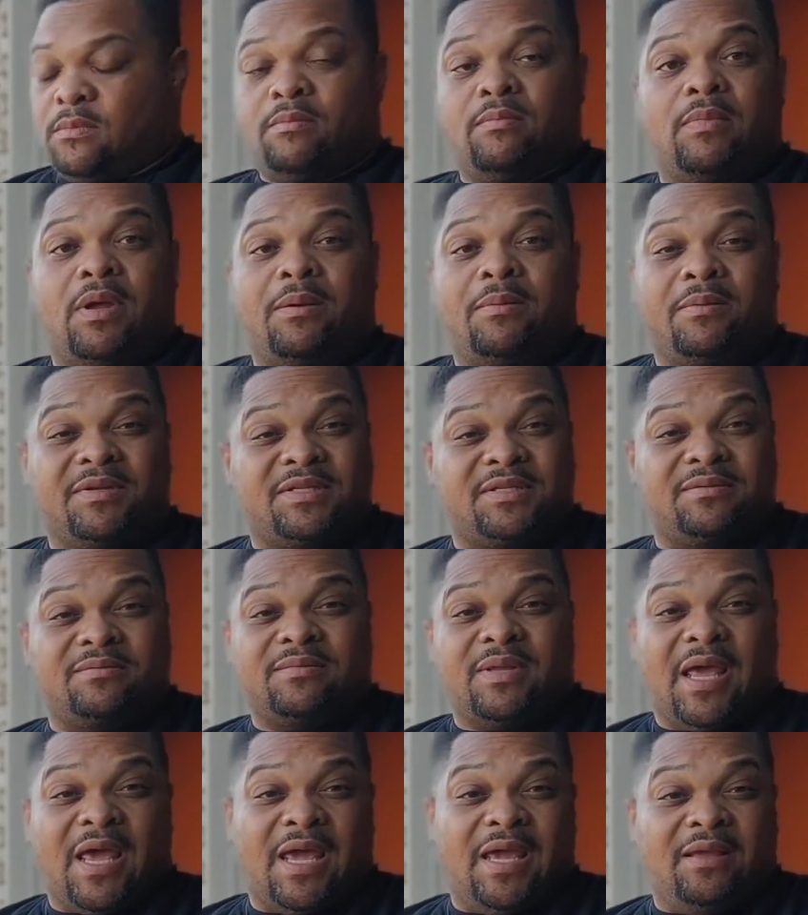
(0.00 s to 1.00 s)
maybe
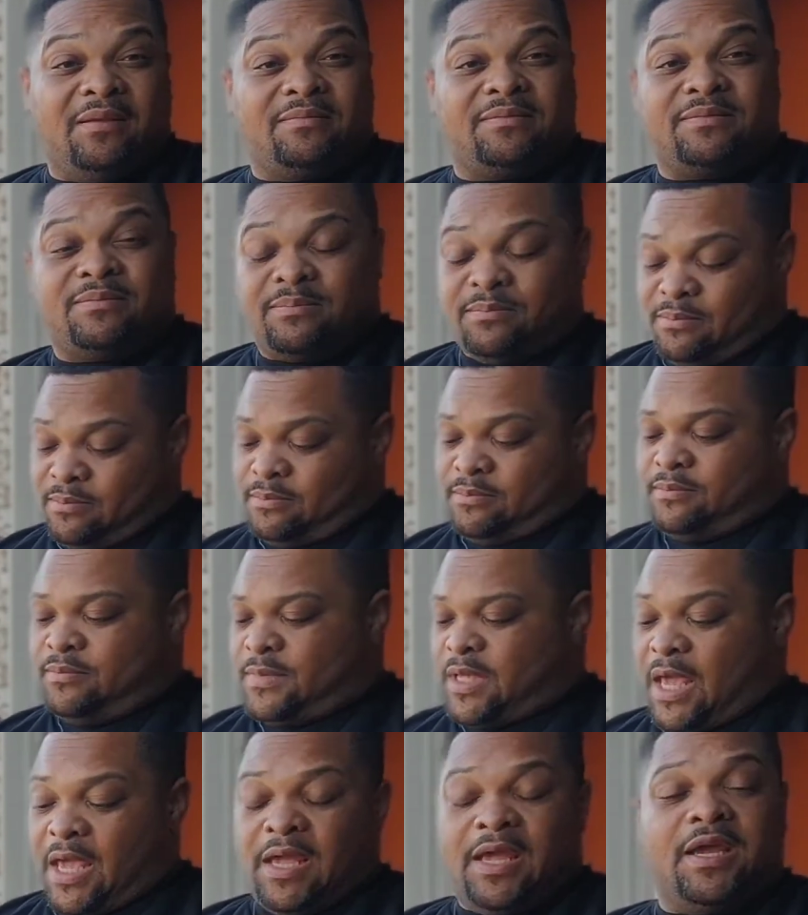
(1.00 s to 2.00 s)
8
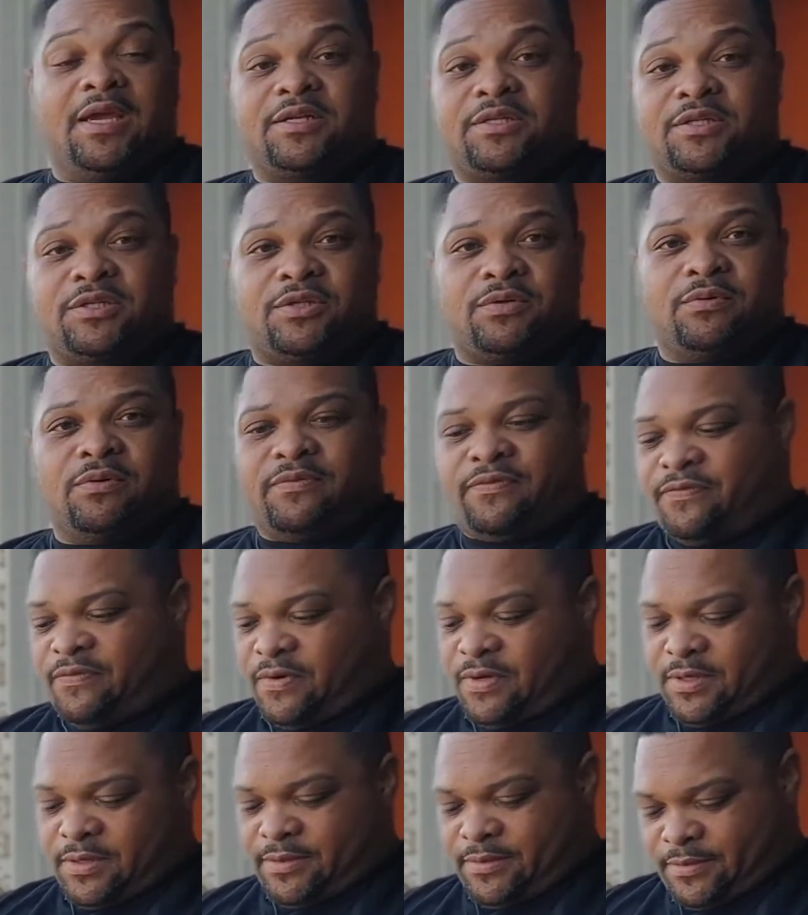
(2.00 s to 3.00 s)
inches to a
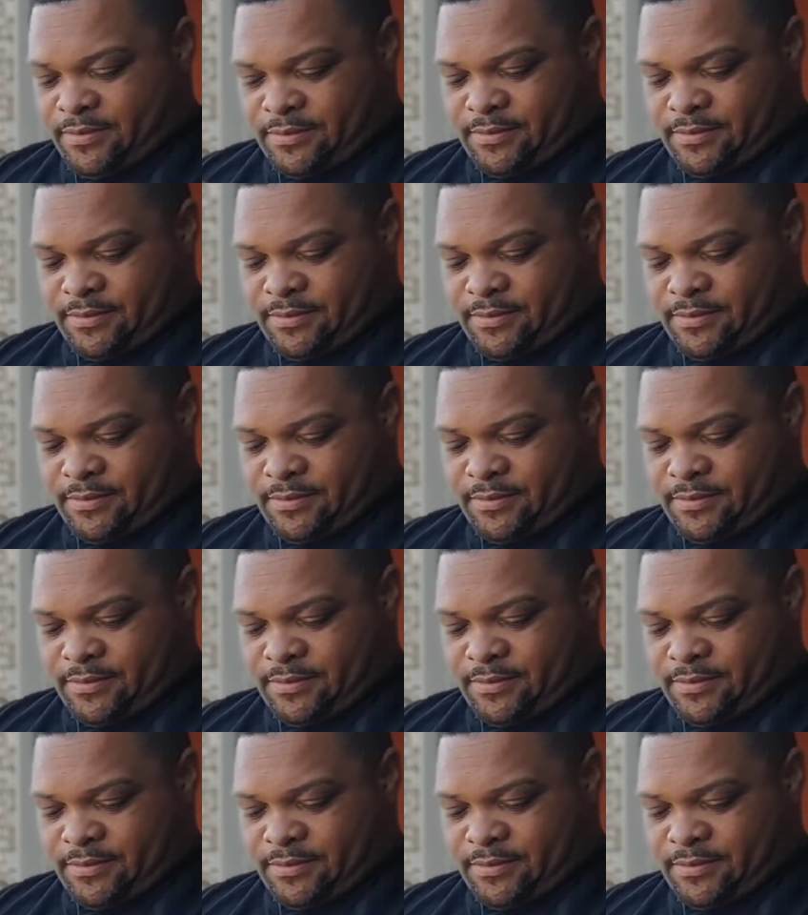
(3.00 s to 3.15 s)
foot.